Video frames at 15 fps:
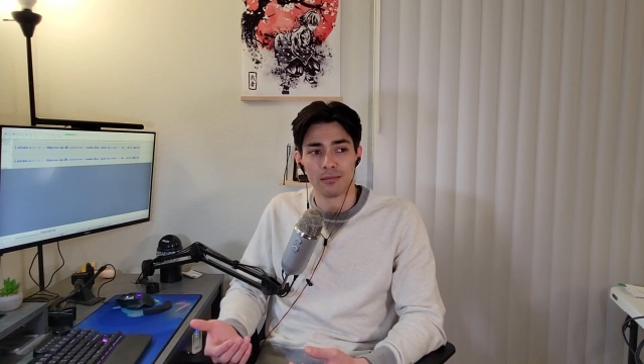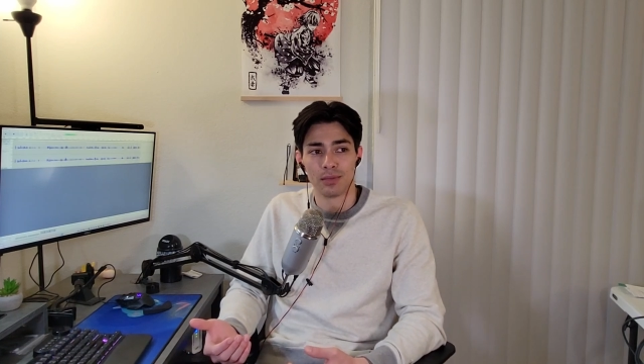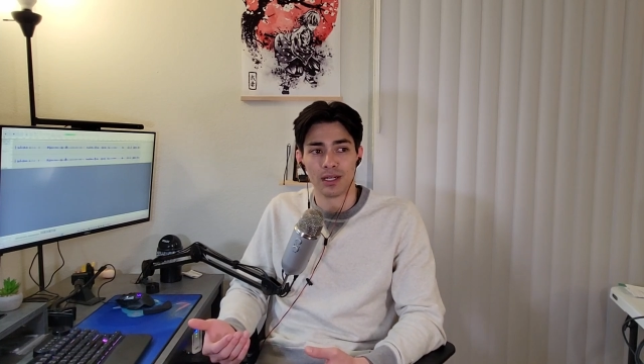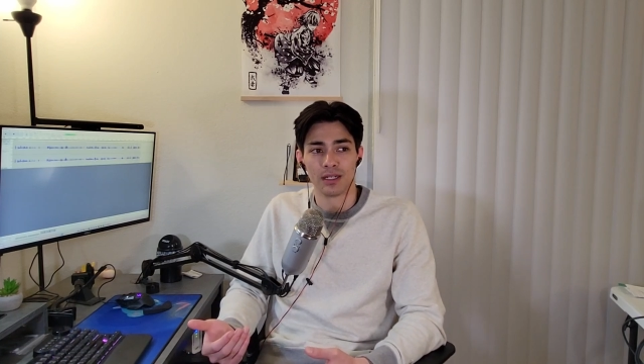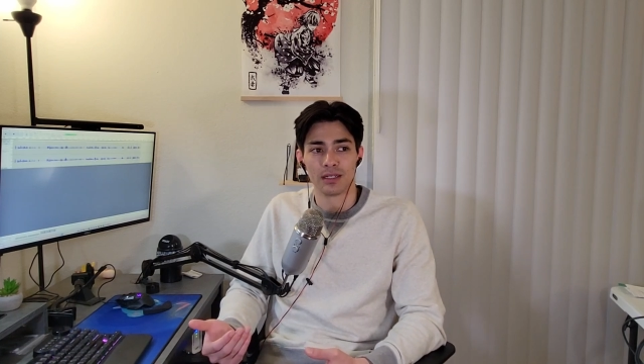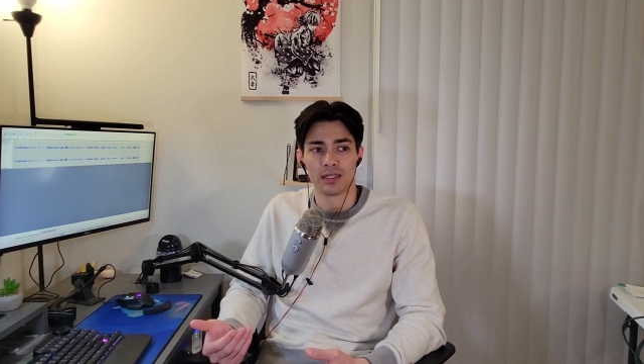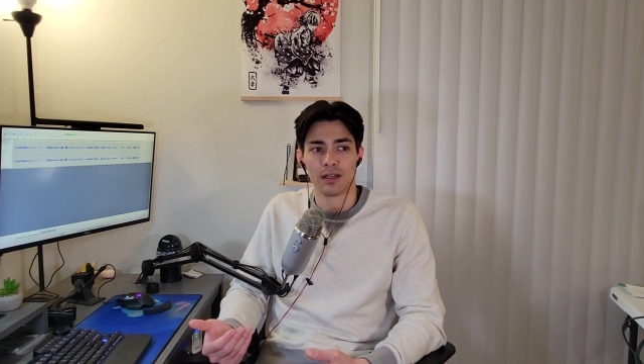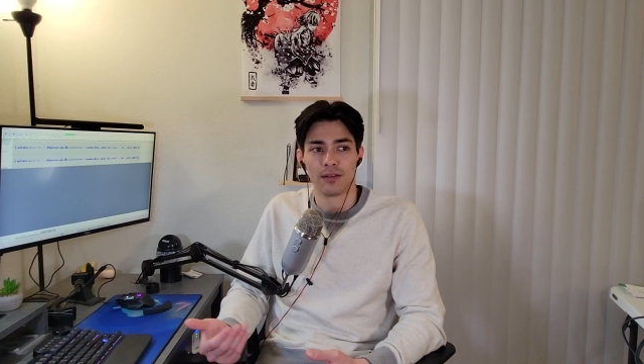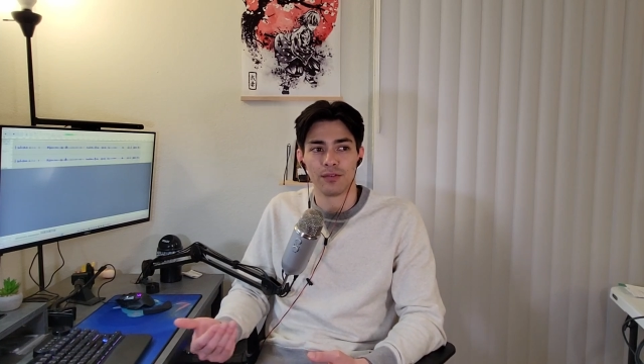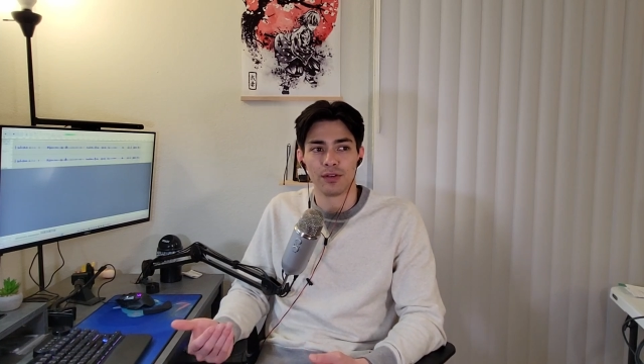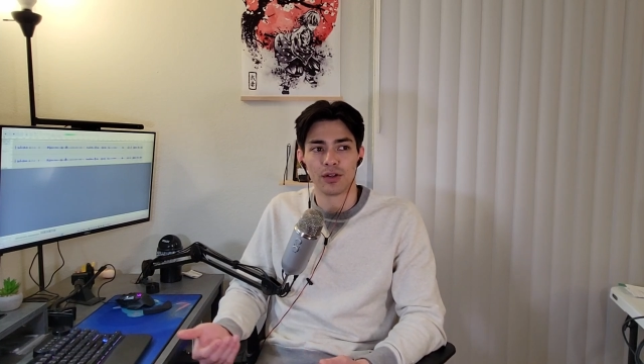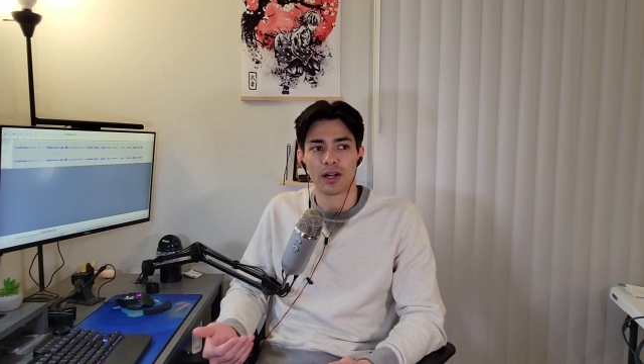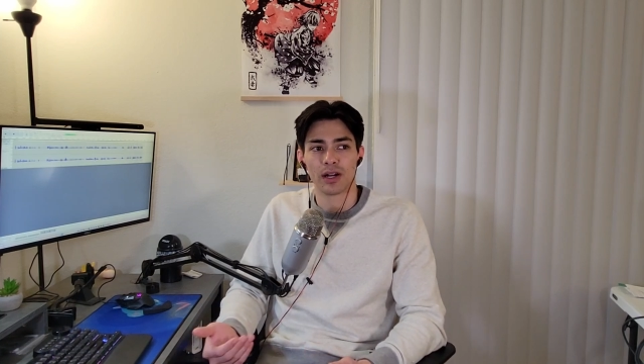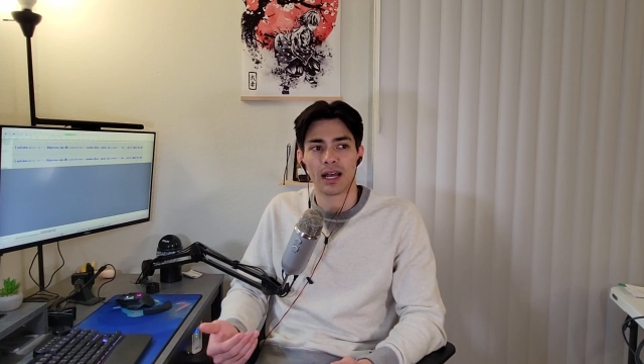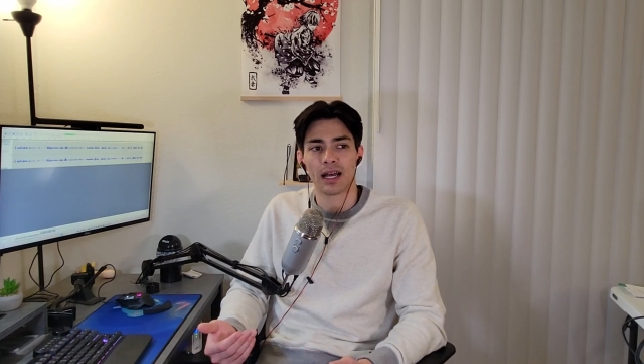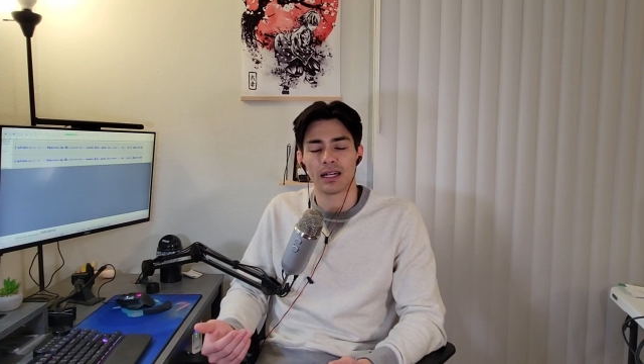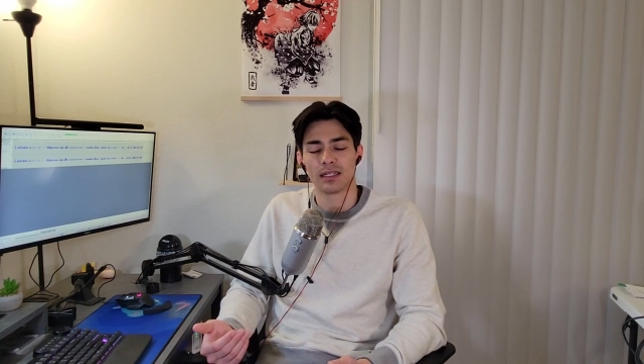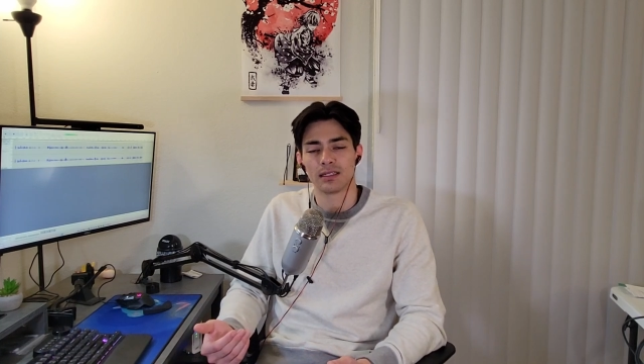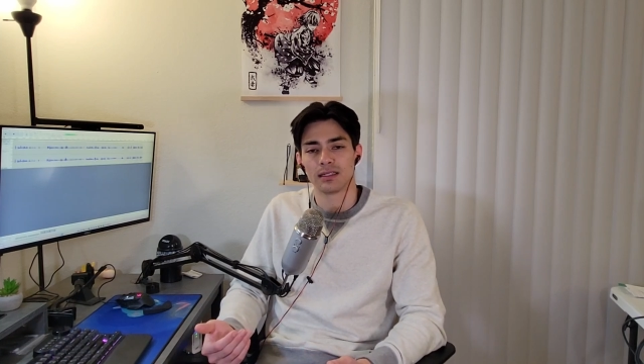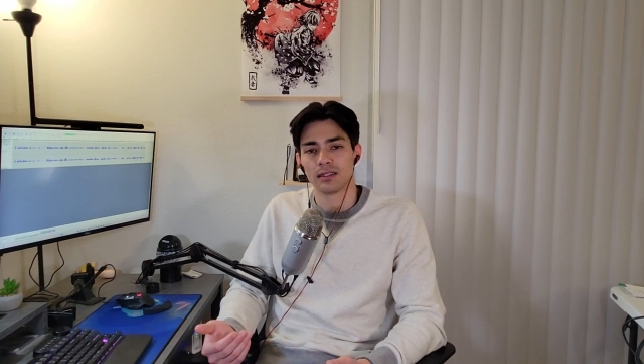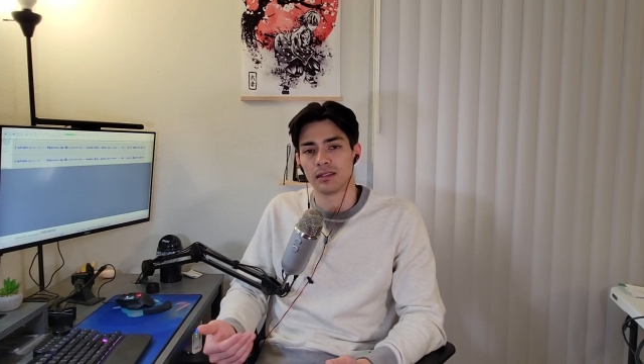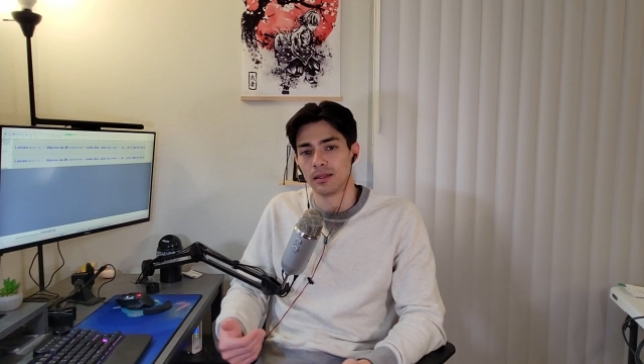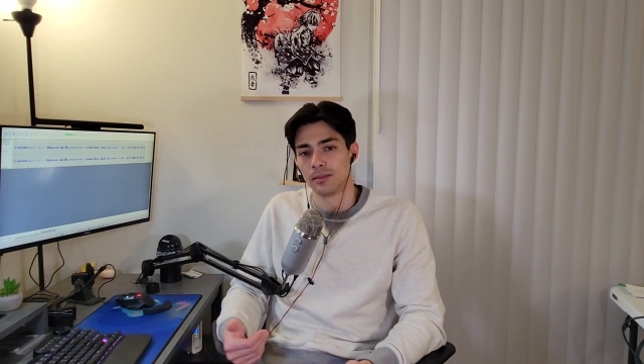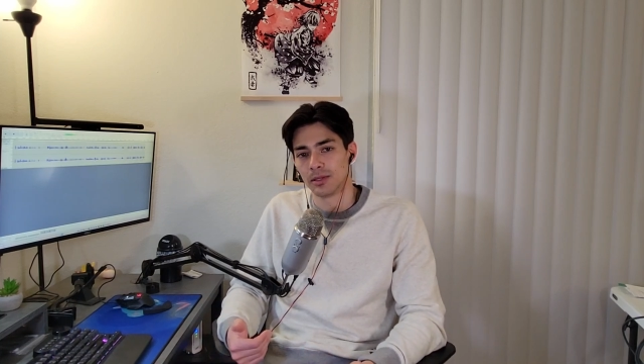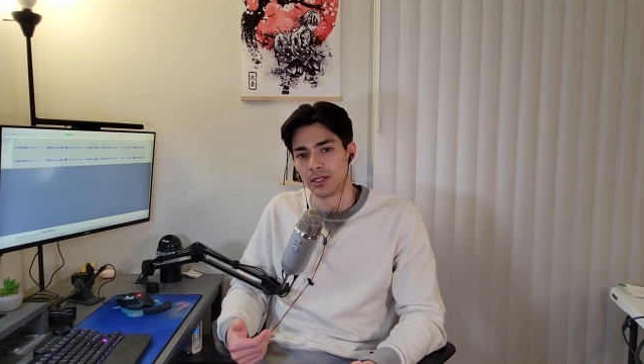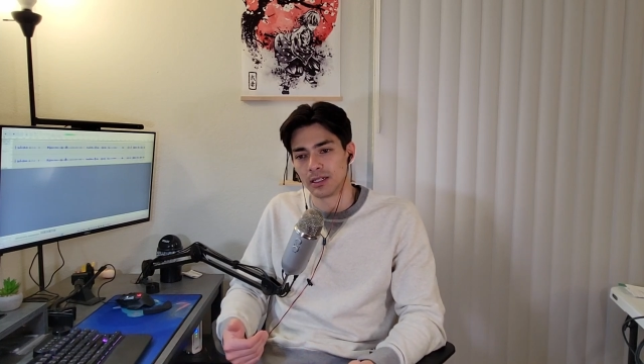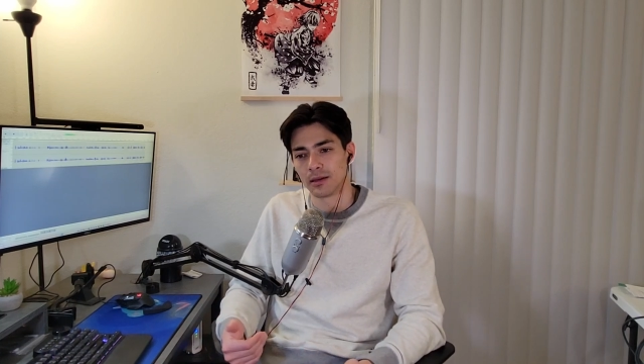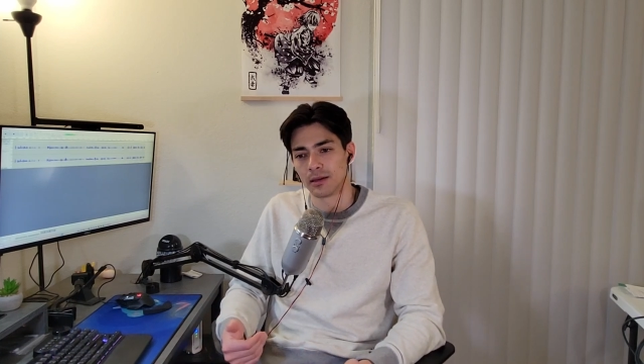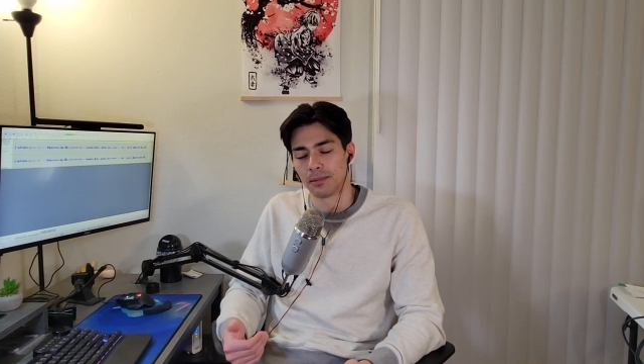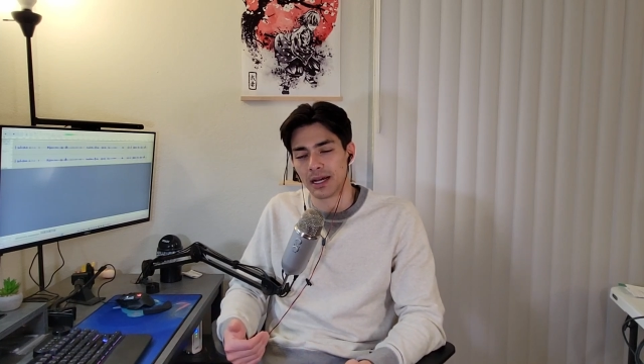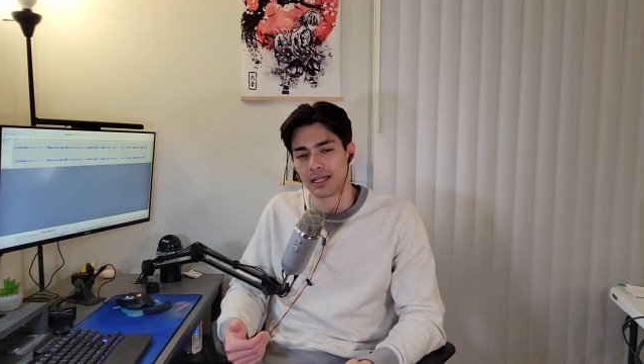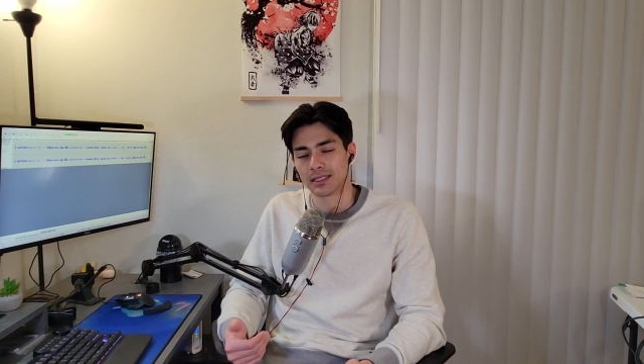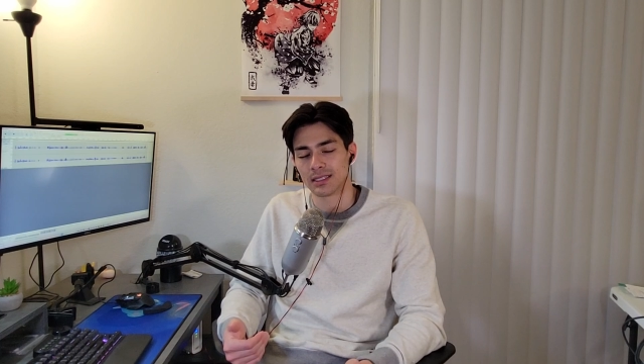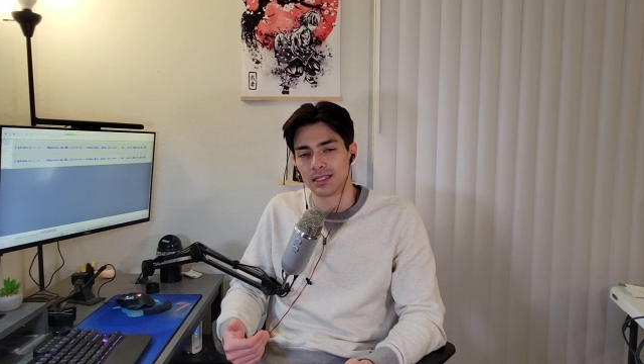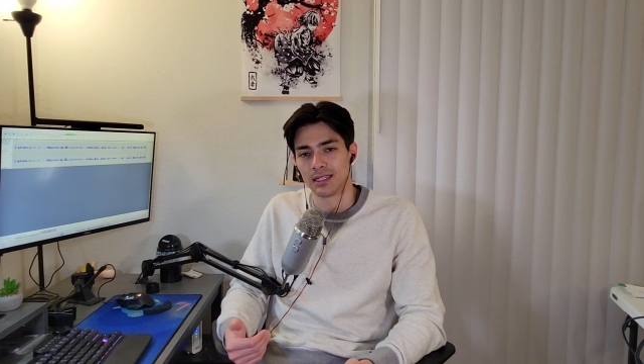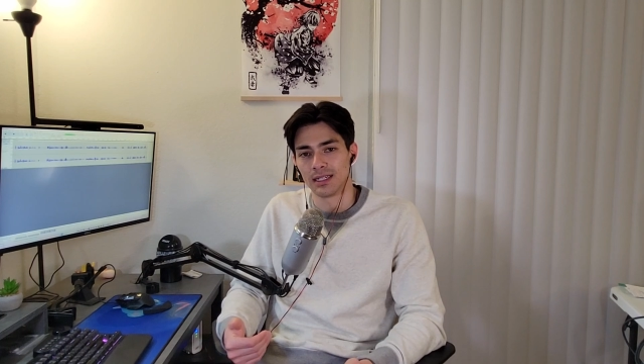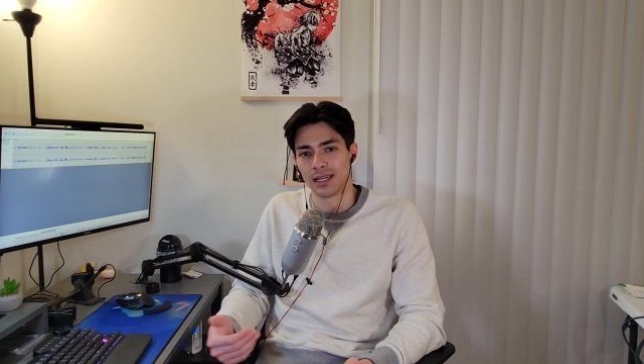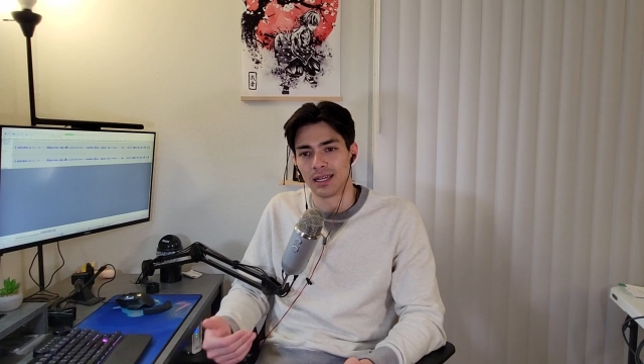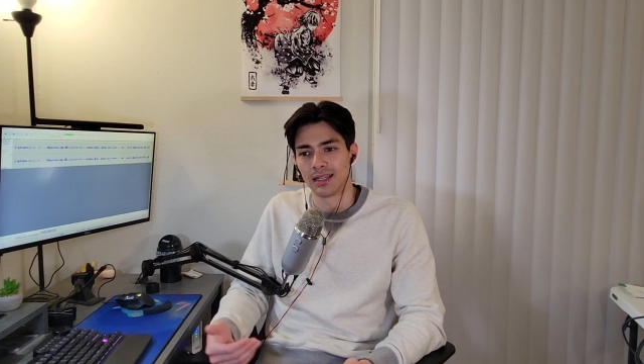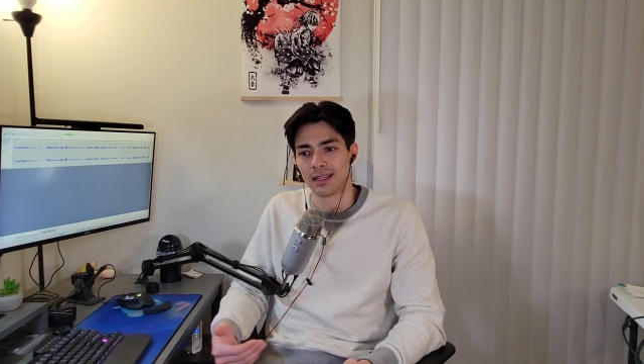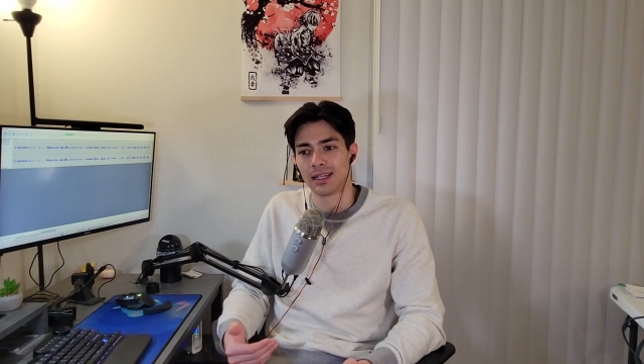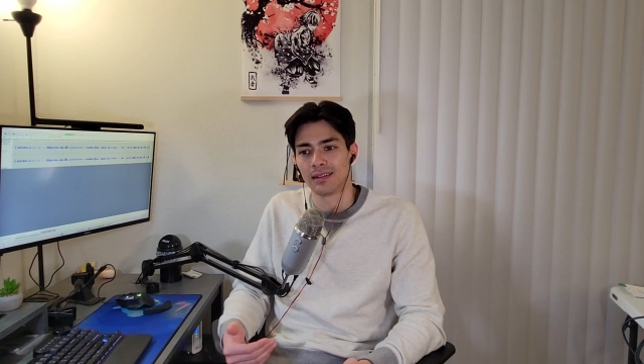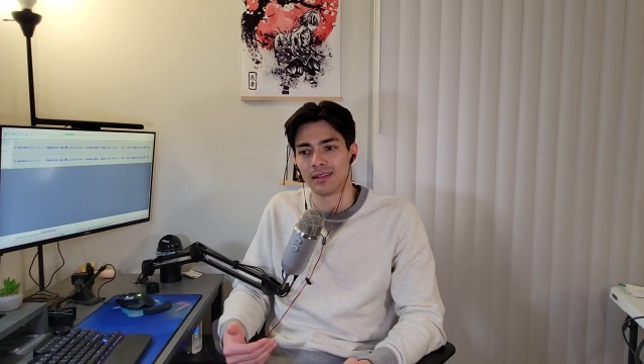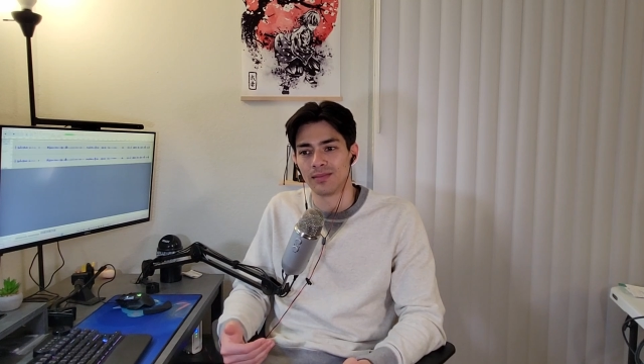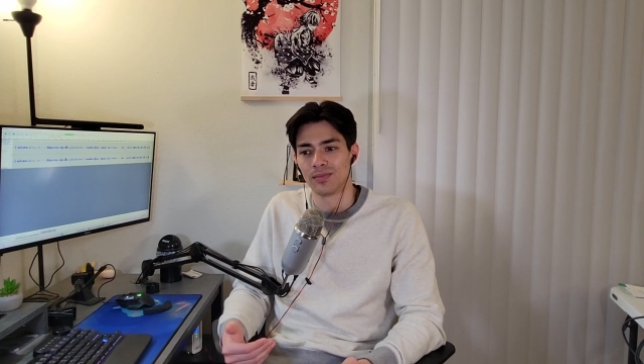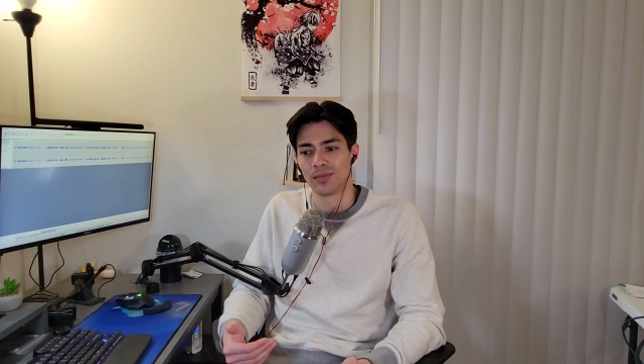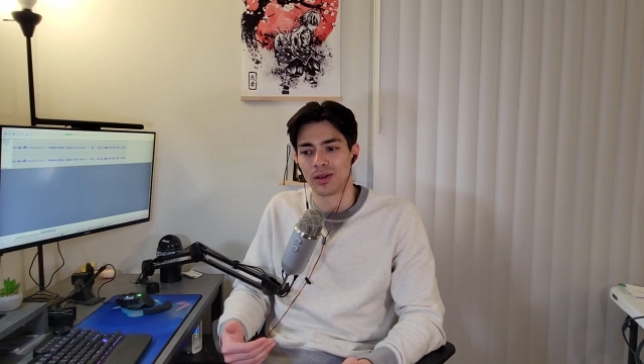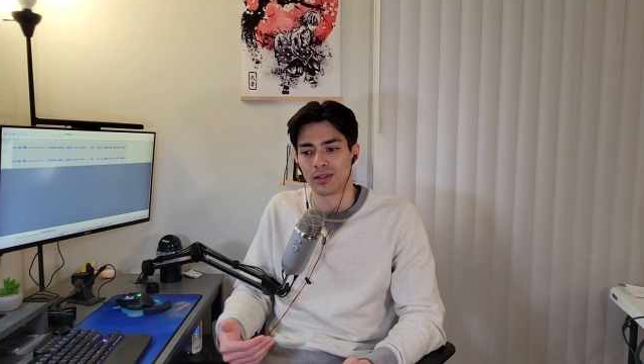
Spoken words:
but if you're at limited capacity and then